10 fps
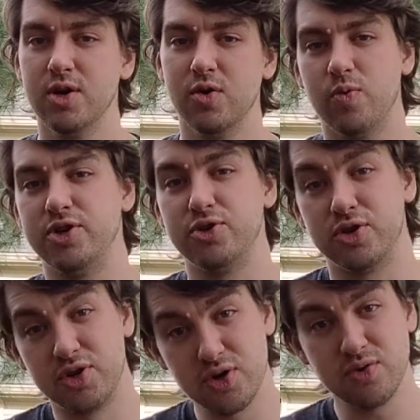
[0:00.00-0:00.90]
what you
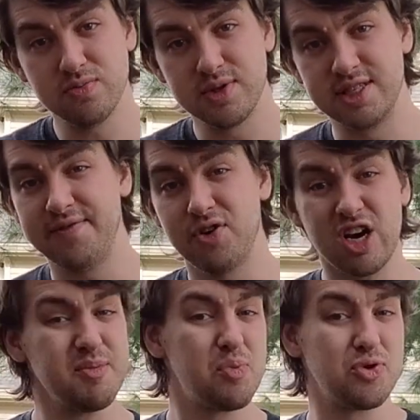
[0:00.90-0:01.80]
should do is if you're going
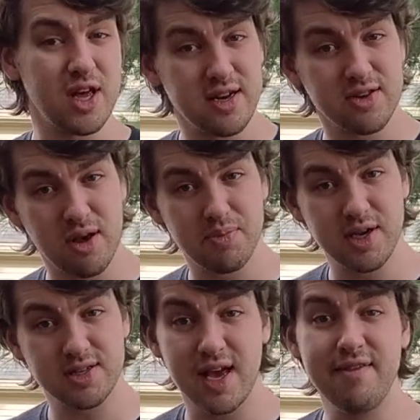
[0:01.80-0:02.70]
to be presenting
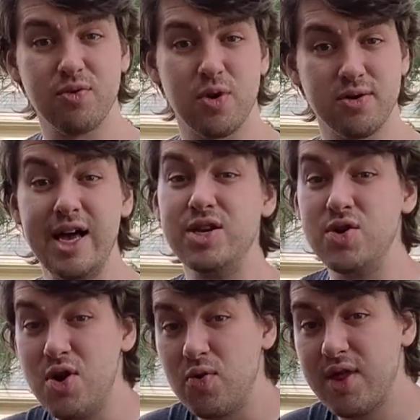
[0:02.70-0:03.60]
something to everyone and you
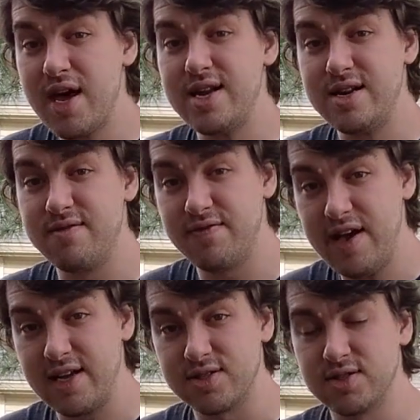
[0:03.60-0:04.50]
know that in
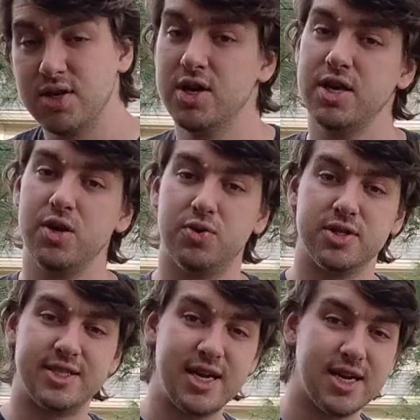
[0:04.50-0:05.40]
advance, you should
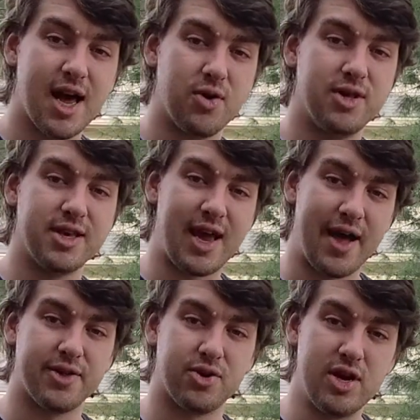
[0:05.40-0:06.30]
send it out in the
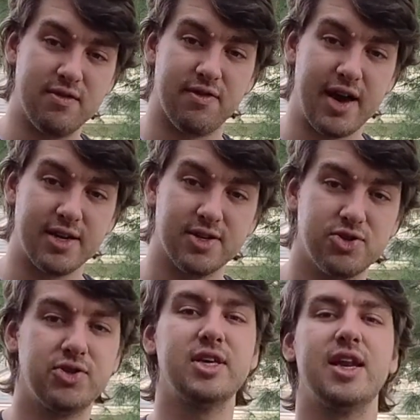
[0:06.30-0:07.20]
calendar invite,
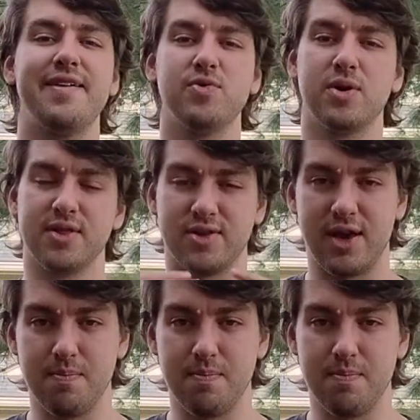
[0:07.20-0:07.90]
just to get everyone on the same